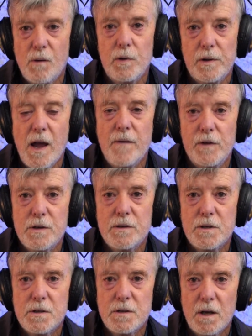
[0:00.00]
Well, the
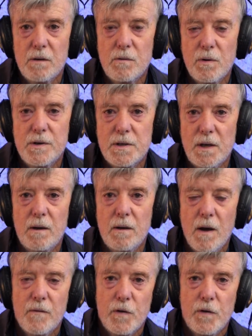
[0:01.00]
evidence is increasing,